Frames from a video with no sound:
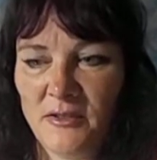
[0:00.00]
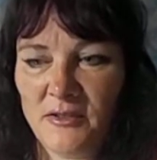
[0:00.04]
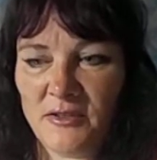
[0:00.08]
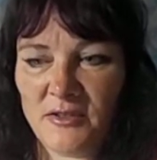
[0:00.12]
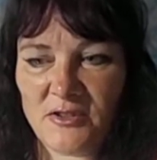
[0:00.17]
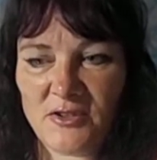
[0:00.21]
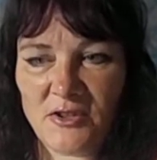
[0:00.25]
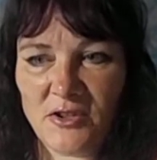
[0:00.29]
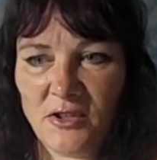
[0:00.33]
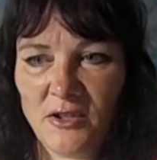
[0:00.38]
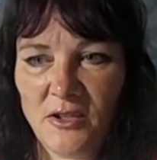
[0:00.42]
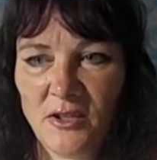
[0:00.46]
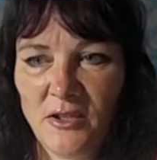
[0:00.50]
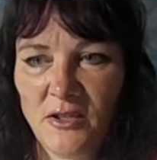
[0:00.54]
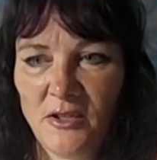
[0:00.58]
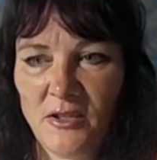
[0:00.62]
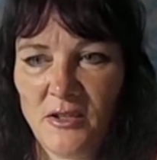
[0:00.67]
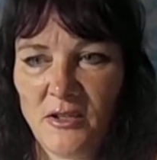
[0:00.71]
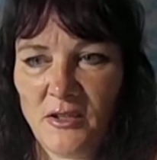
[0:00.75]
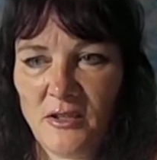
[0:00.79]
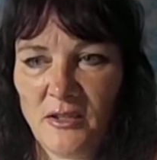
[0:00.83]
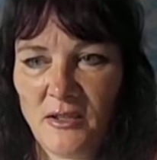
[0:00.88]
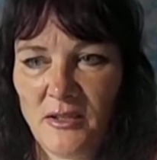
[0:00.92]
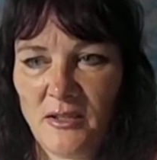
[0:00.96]
So
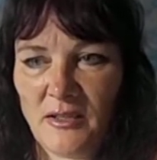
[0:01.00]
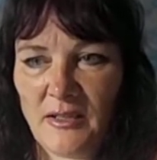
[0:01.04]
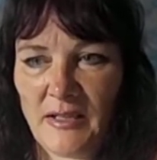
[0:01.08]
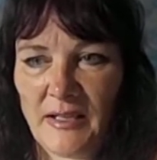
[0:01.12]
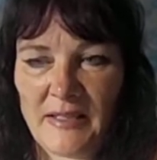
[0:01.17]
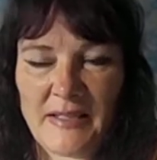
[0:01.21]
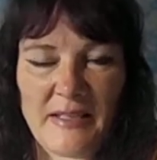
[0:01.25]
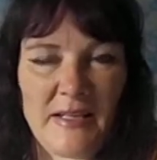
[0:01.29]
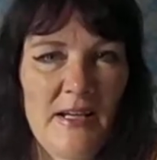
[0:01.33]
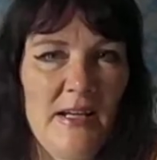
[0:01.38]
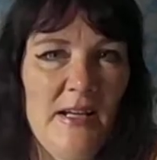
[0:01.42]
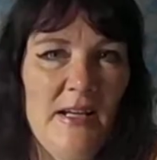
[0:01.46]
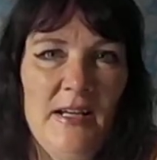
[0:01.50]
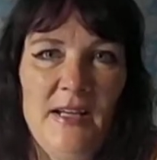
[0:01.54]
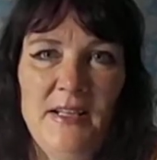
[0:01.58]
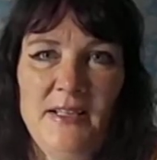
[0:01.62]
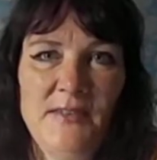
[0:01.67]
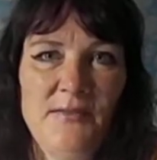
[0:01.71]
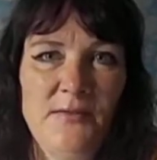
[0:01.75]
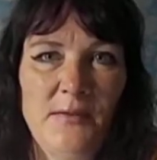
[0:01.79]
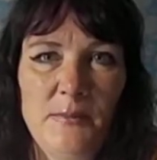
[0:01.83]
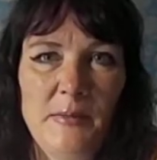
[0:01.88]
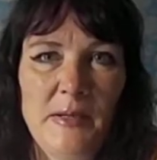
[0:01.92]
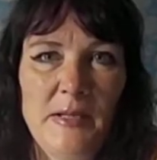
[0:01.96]
I can't hide
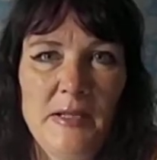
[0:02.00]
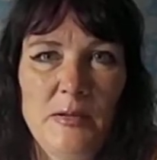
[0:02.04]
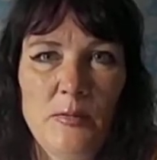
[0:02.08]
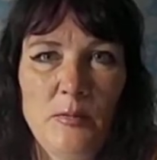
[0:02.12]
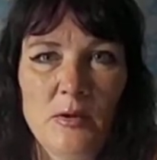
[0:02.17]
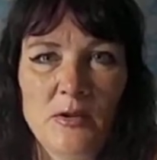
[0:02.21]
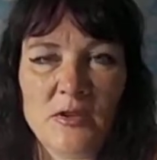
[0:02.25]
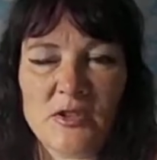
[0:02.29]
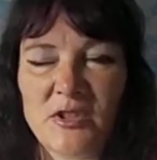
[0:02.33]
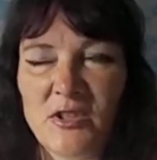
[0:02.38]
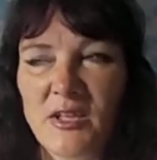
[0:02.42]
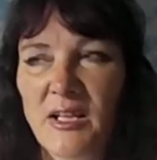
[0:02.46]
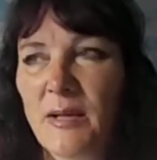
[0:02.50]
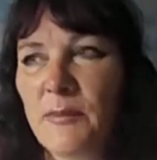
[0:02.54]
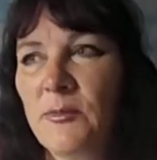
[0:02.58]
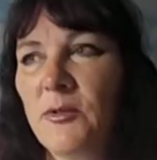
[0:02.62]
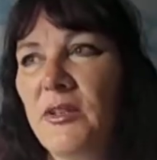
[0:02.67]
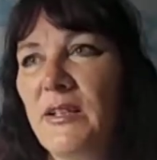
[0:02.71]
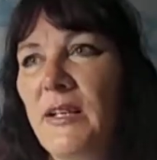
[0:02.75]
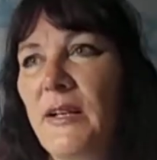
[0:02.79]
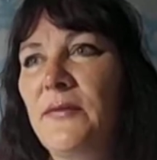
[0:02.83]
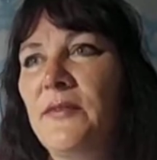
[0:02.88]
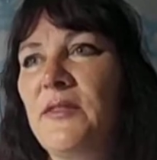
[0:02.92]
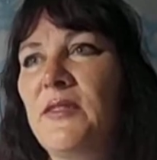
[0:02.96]
from anyone. So I'm
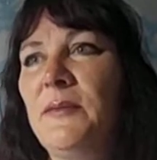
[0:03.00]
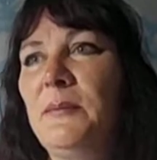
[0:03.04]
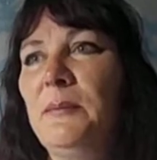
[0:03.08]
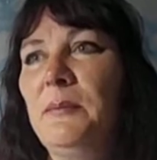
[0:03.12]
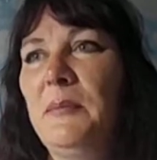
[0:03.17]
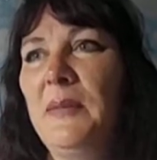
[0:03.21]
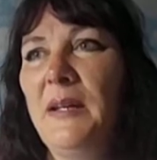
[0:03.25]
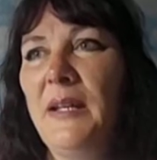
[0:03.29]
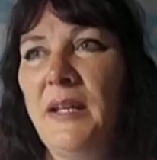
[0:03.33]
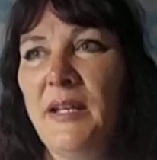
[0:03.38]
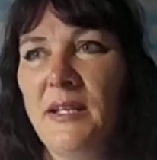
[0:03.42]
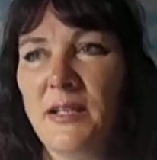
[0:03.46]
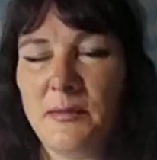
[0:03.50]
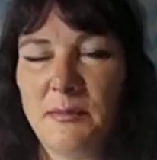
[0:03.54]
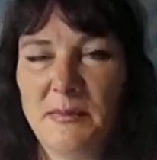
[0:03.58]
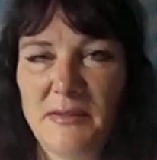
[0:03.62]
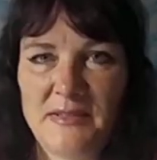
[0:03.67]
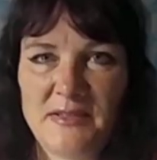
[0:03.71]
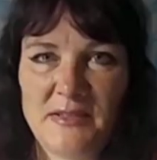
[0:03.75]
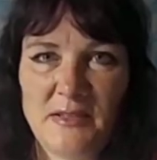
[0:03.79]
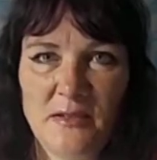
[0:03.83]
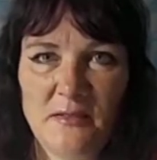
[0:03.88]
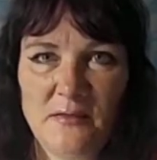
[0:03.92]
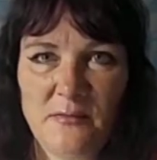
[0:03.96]
going to have to make
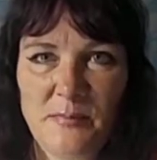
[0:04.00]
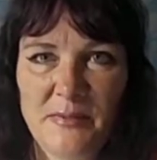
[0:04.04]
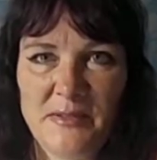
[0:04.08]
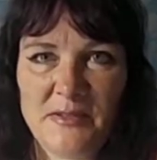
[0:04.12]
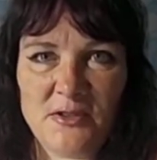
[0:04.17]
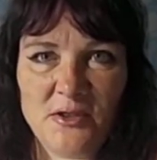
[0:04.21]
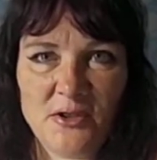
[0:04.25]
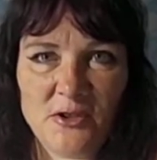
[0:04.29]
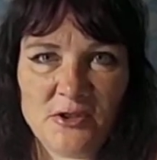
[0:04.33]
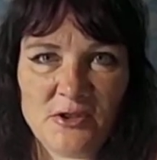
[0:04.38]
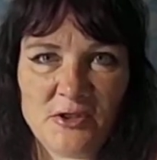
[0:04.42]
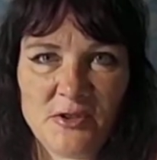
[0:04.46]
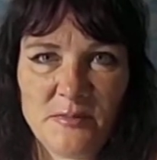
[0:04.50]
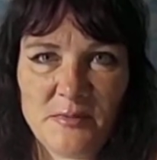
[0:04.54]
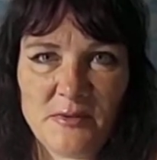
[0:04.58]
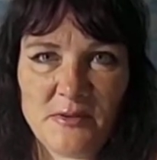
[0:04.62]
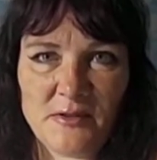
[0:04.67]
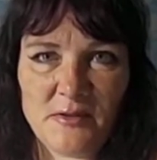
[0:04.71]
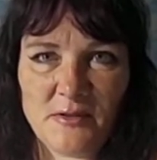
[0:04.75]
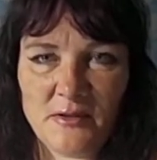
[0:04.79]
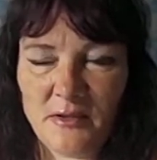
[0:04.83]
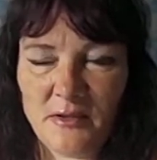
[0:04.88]
myself be sociable,